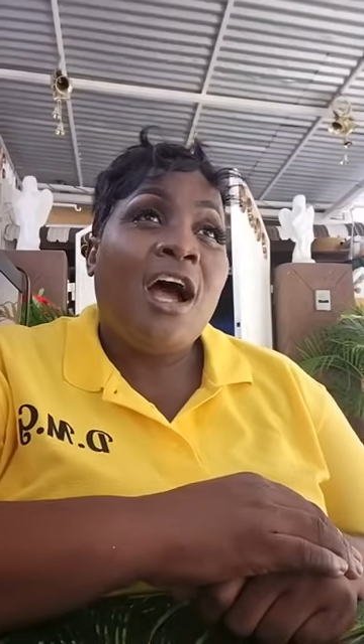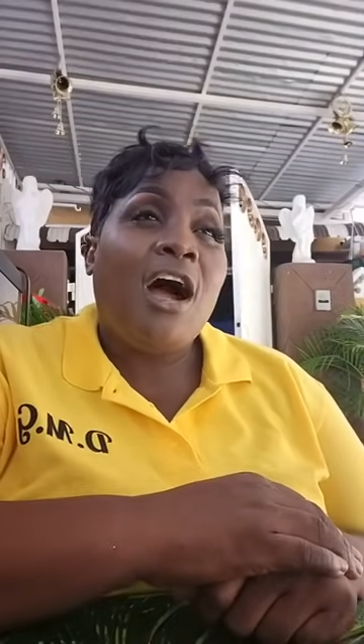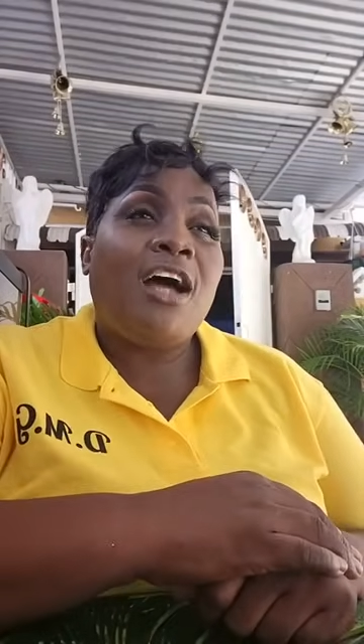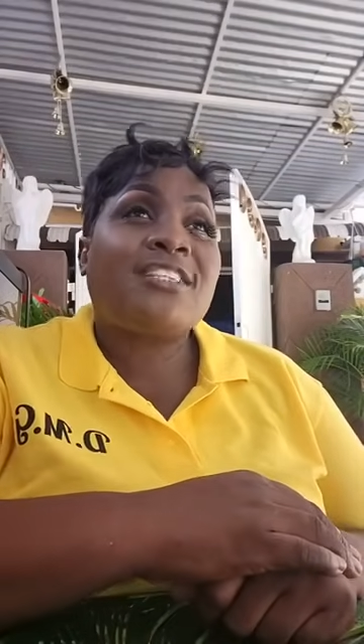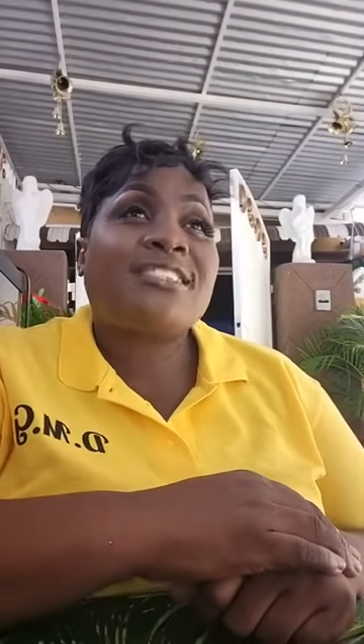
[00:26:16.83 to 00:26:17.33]

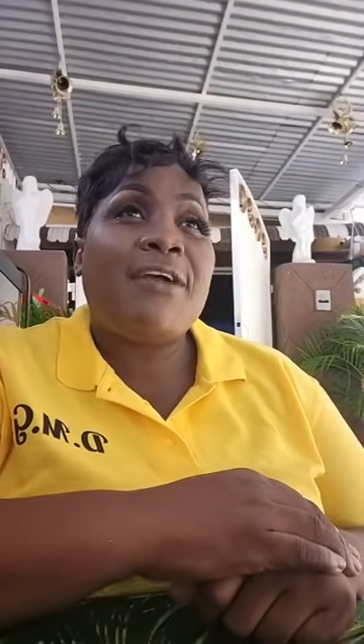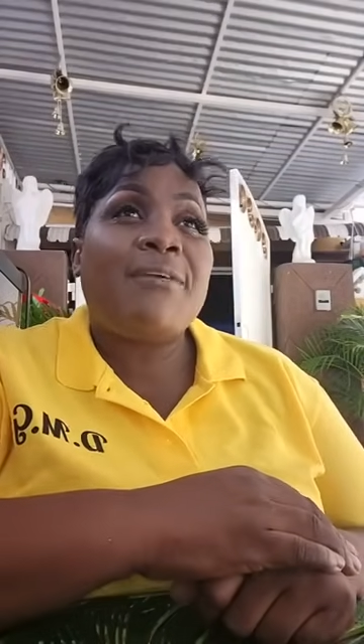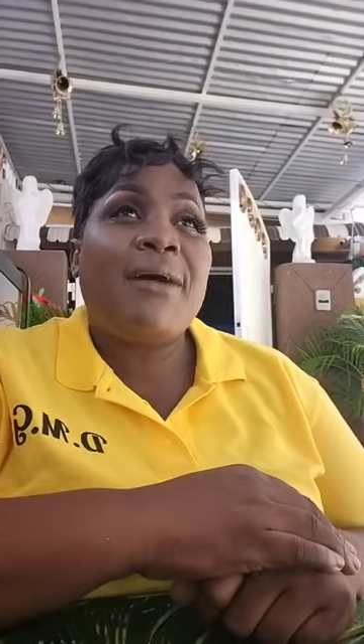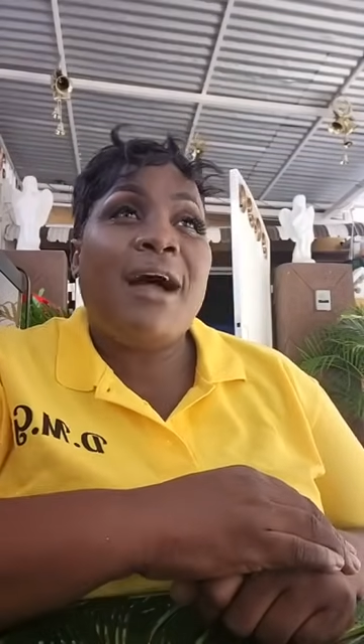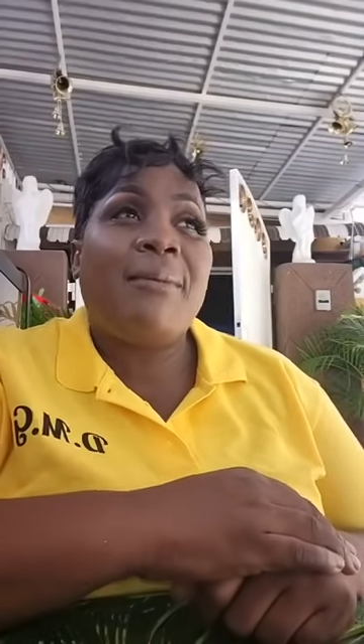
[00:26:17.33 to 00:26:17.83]
Oh,
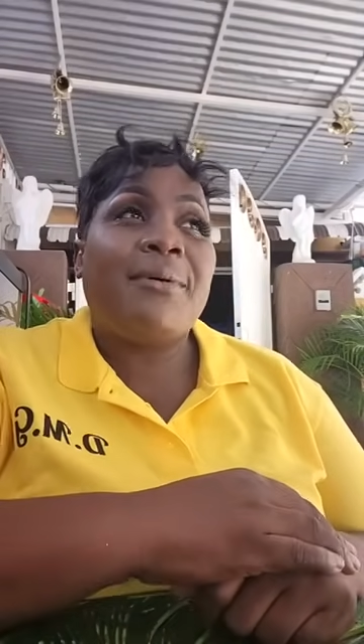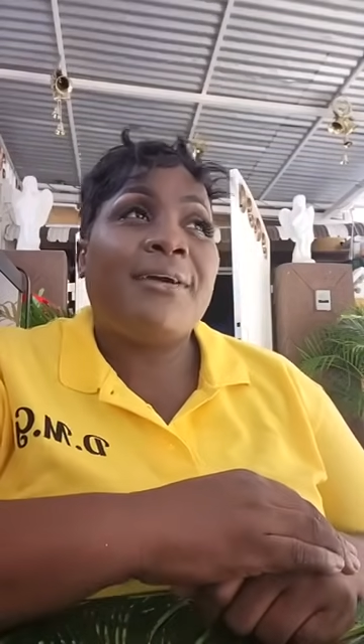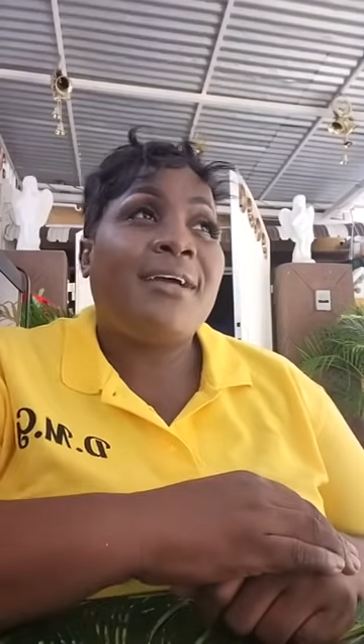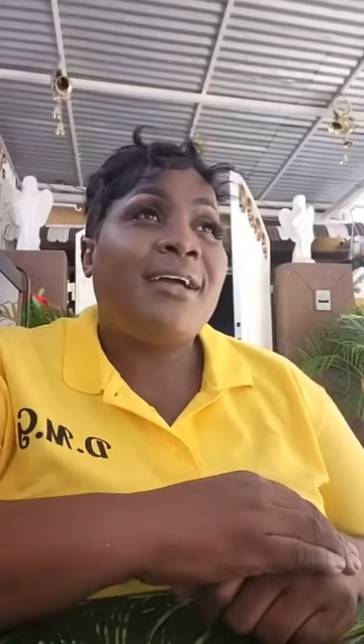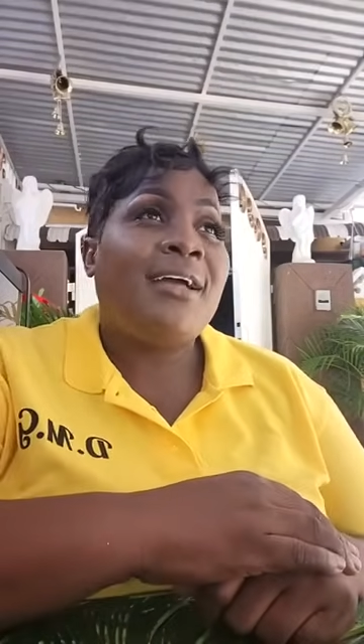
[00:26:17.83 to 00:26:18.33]
sorry, ma'am.
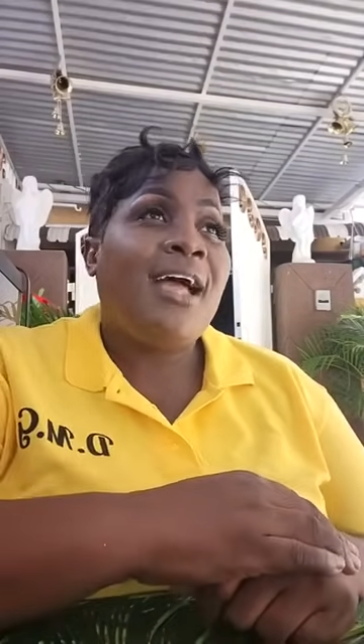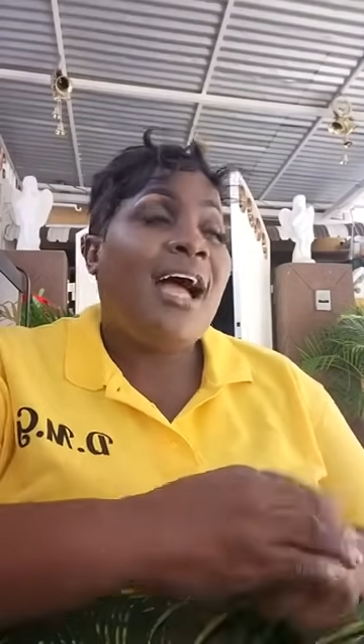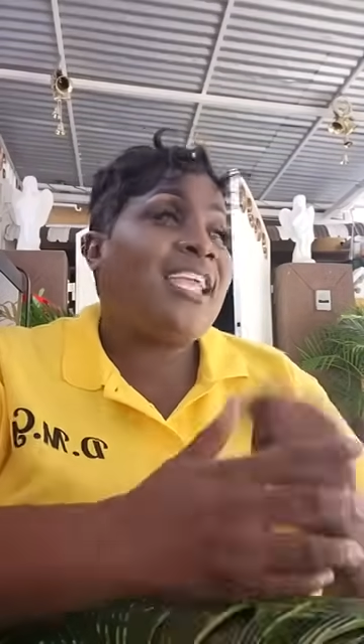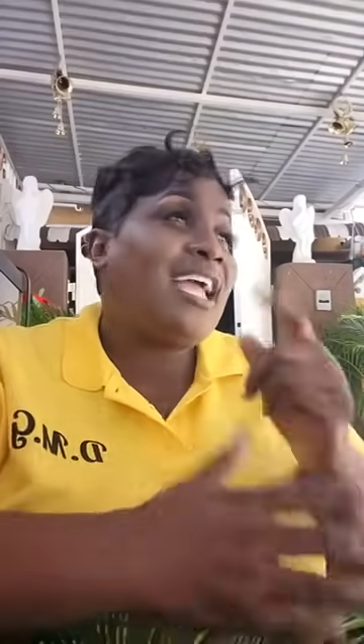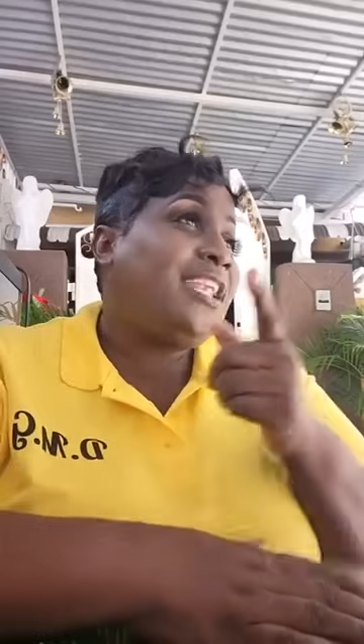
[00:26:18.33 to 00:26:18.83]

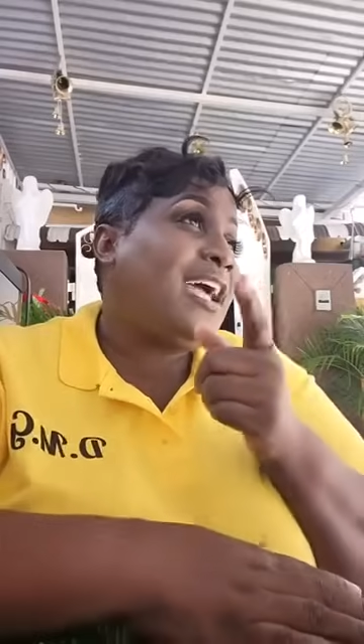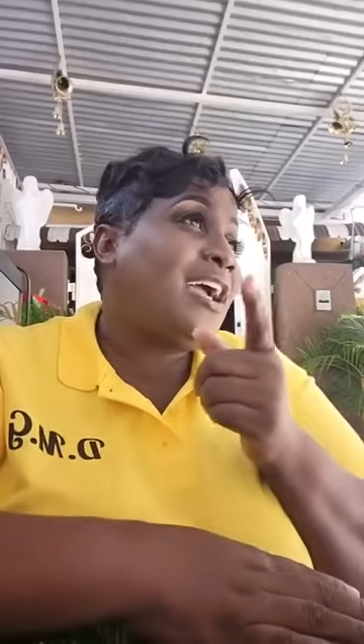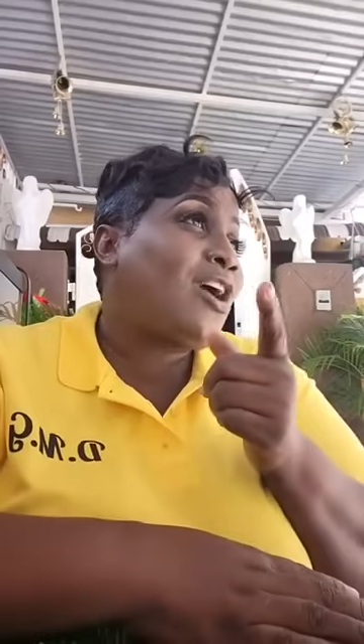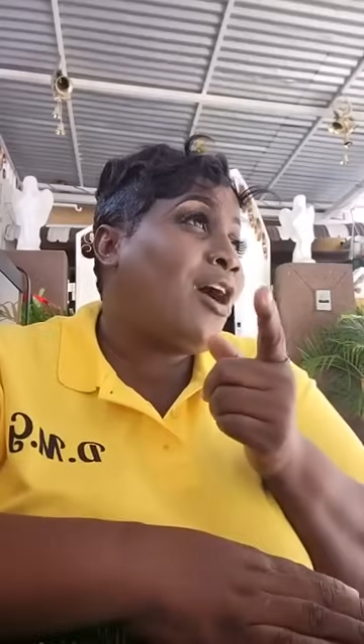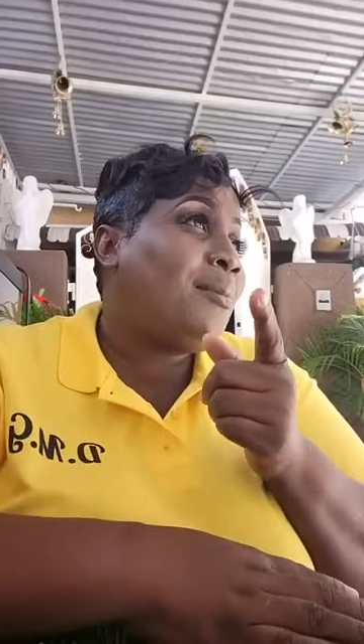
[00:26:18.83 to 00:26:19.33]
Are you on
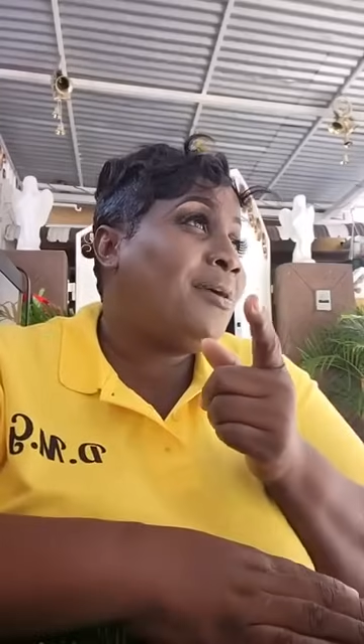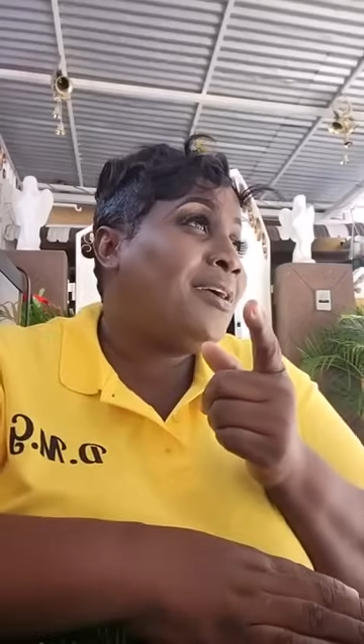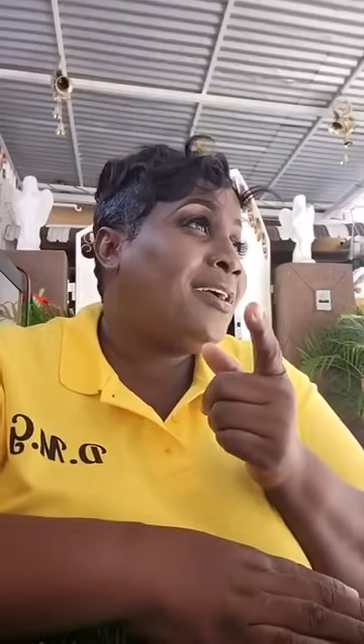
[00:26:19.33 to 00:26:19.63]
her come?